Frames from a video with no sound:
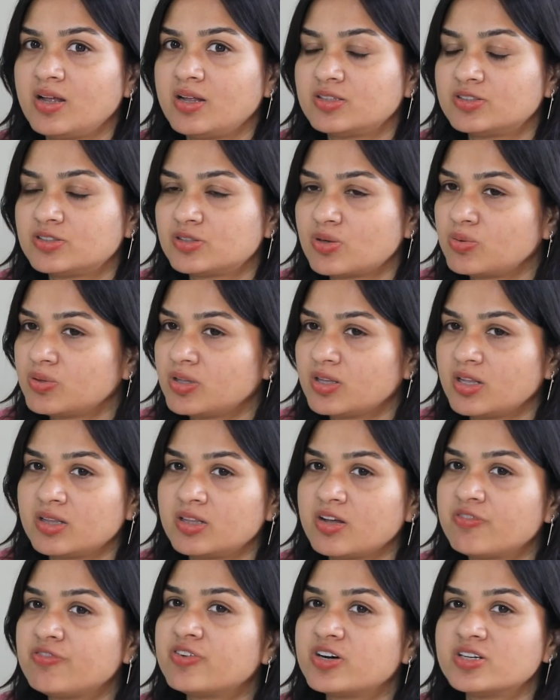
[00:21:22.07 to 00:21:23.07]
So
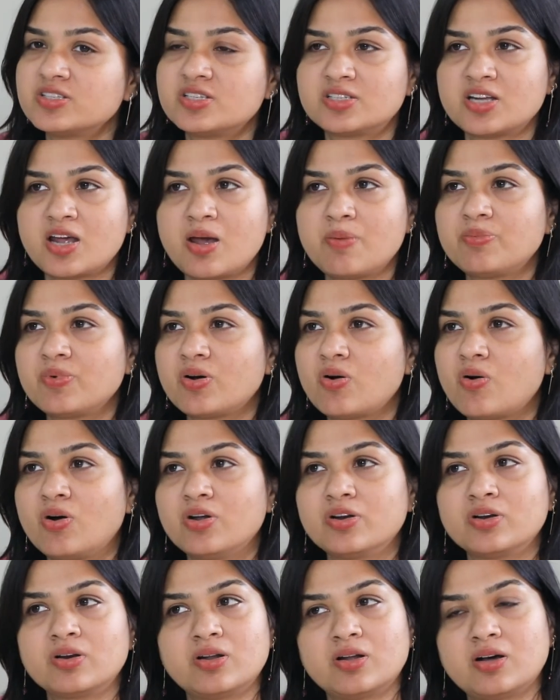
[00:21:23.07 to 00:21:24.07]
the first step
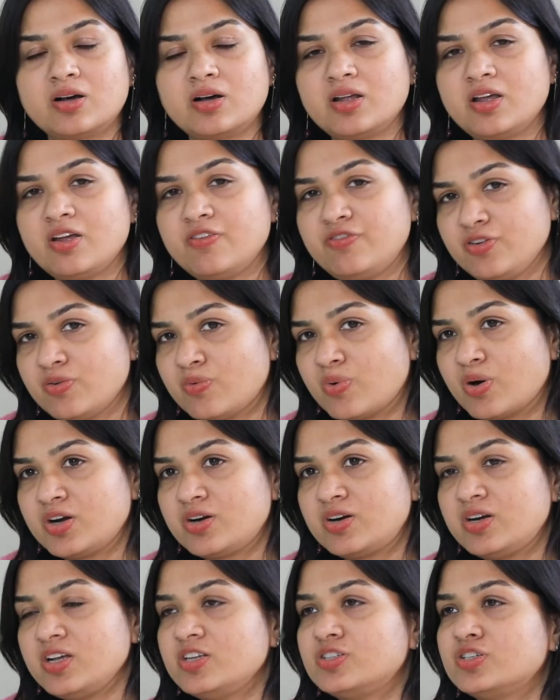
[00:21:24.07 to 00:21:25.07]
if you want
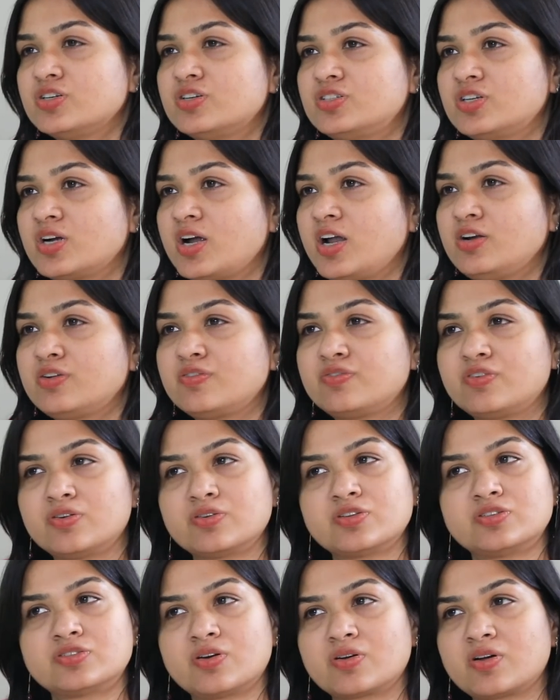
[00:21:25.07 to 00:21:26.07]
to teach your child to
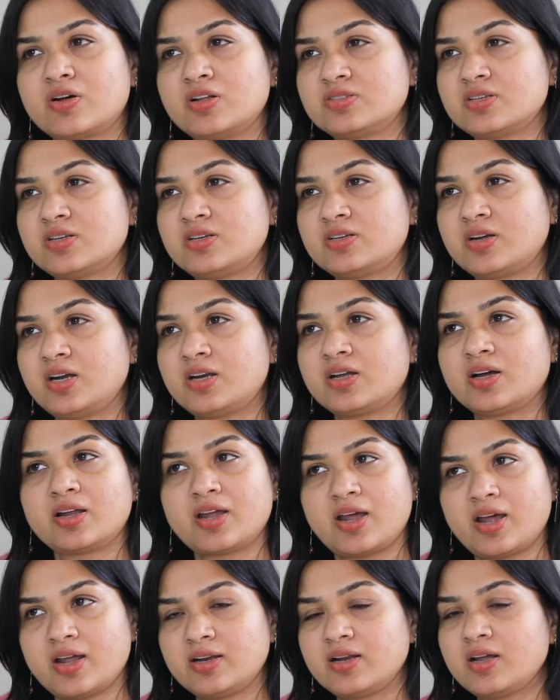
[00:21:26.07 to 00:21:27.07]
focus or concentrate,
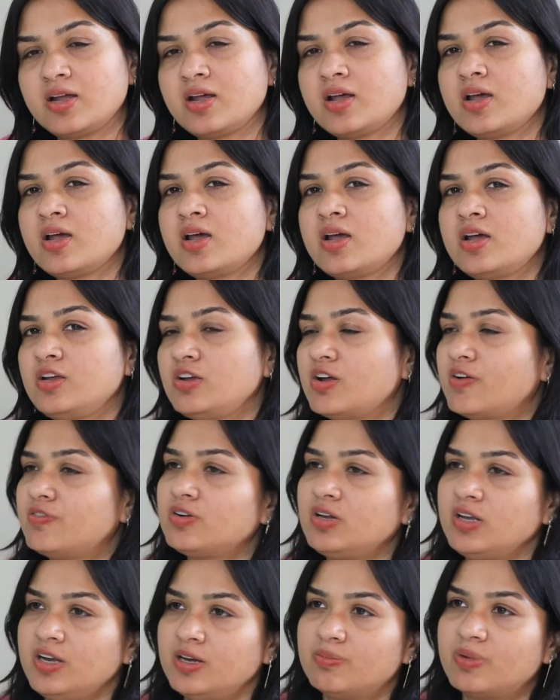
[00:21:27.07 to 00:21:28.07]
again, you have
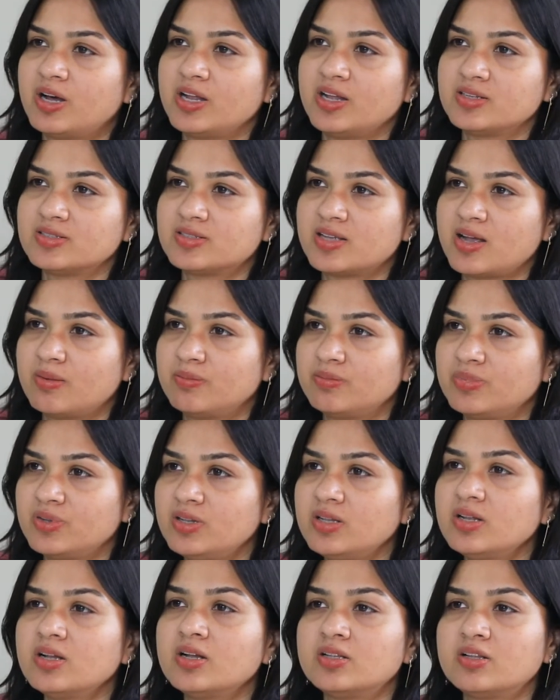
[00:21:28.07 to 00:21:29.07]
to lead by
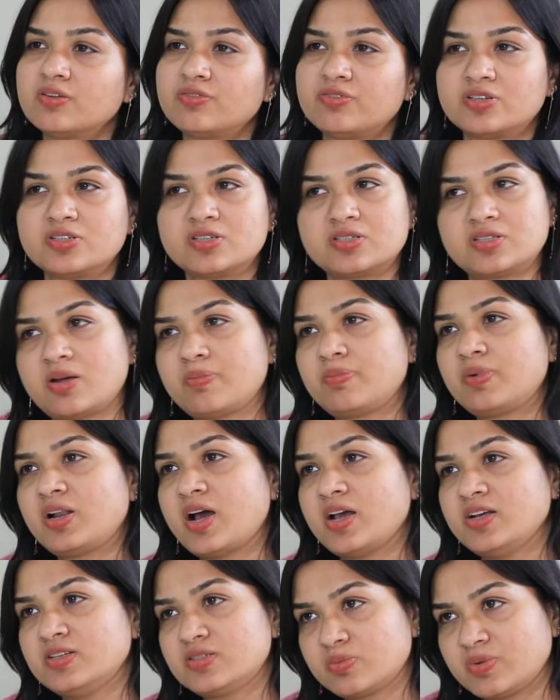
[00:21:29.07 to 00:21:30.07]
example. The first step
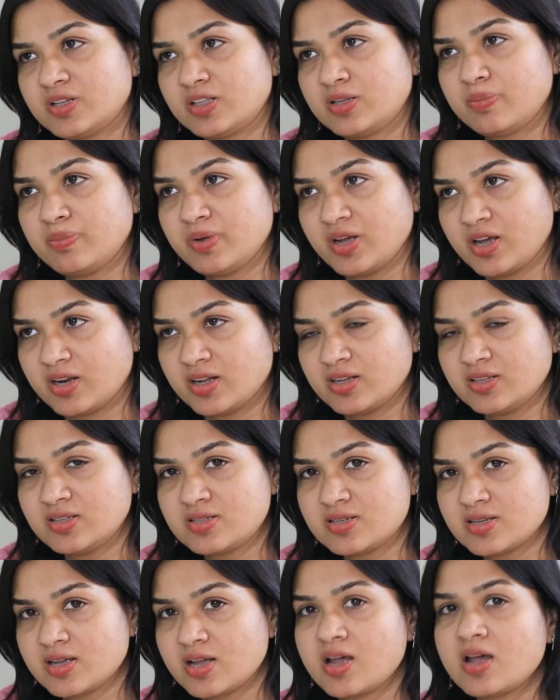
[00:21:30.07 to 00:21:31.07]
lies with the parents.